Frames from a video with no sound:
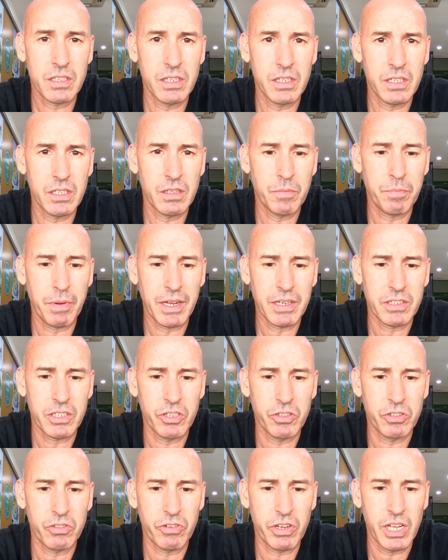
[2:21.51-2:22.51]
the
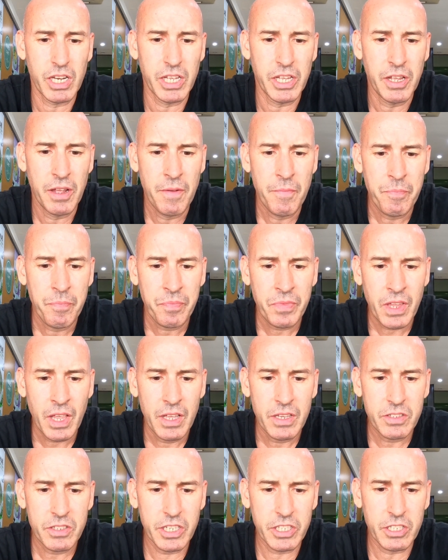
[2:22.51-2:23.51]
bad news, really.
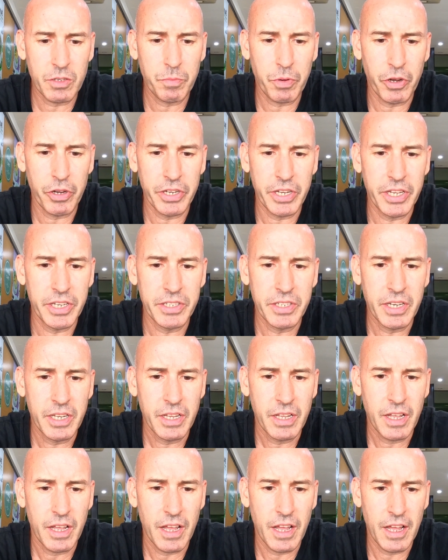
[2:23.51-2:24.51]
Disappointing,
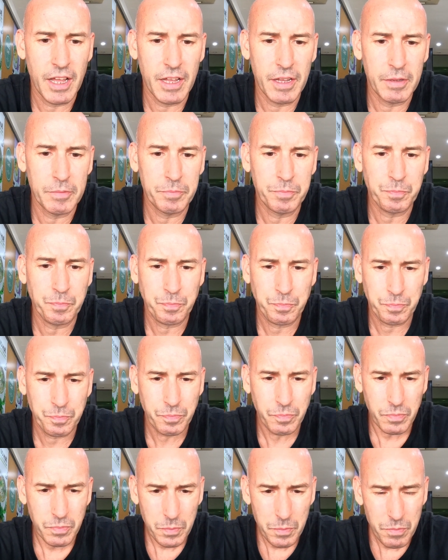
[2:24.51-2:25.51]
and
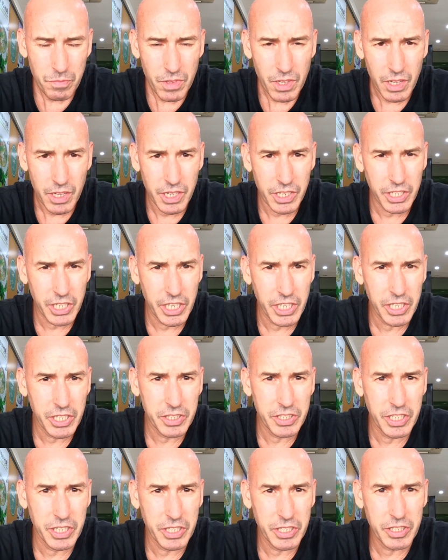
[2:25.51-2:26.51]

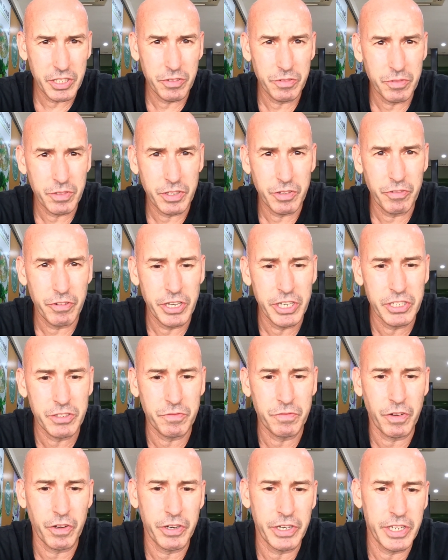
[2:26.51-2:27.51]
the
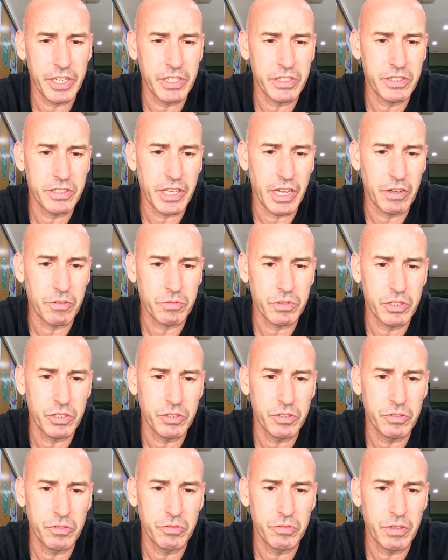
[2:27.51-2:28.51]
reason for it is down
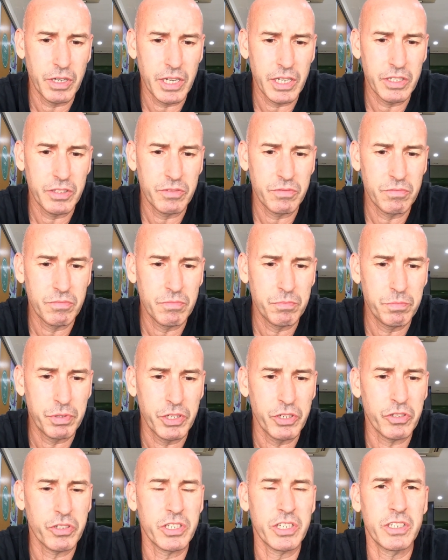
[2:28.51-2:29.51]
to
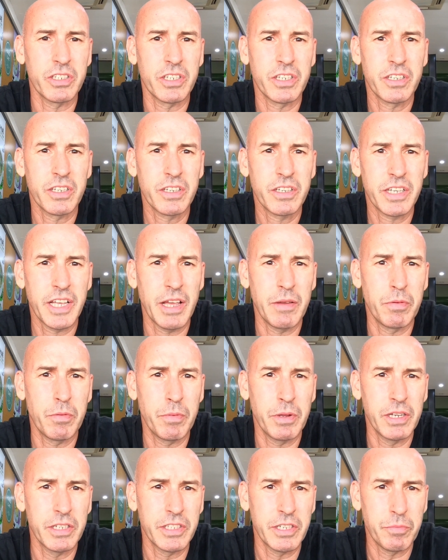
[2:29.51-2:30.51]
production
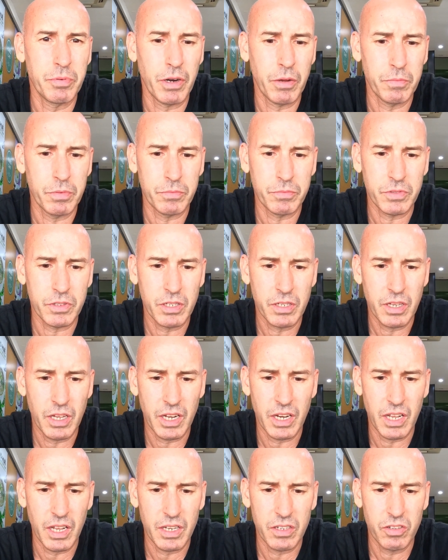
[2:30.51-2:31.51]
capability problems.
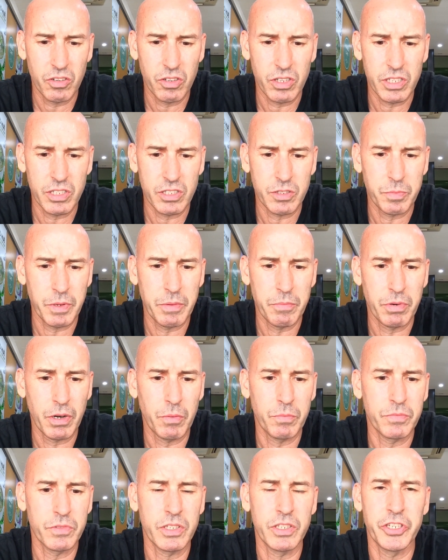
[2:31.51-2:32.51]
And I know that there's been
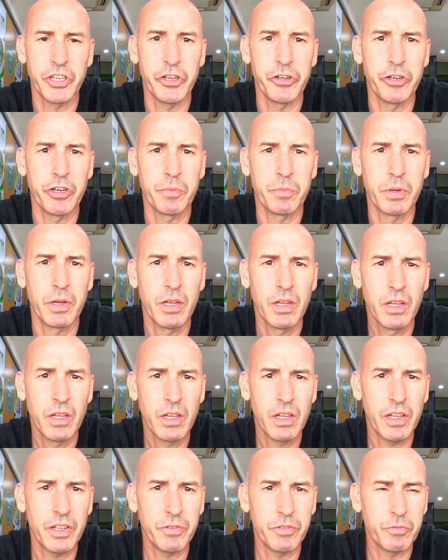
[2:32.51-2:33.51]
problems in Europe
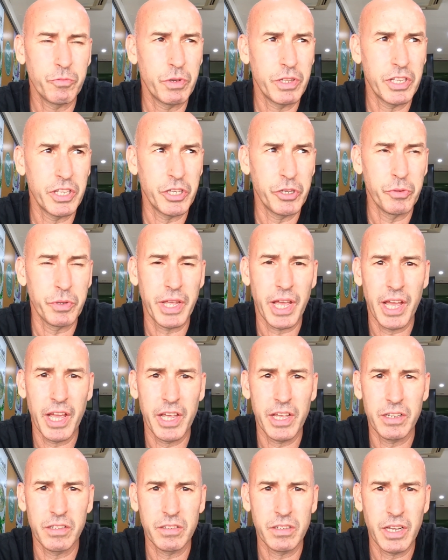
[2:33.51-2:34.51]
and with the
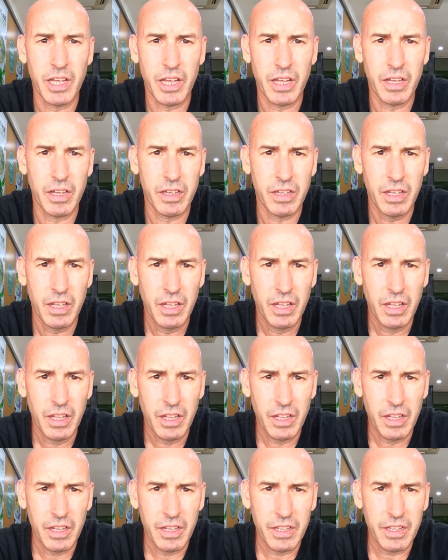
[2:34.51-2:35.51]
UK, and
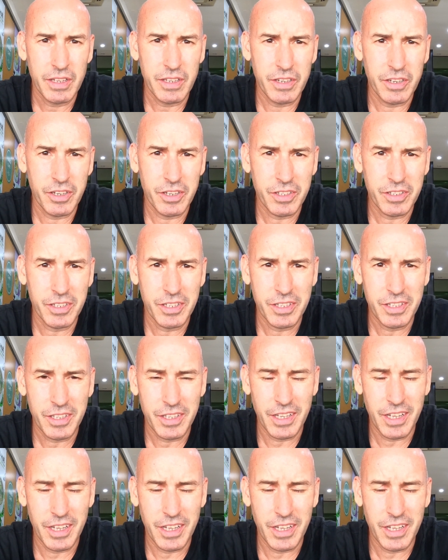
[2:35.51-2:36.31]
you know,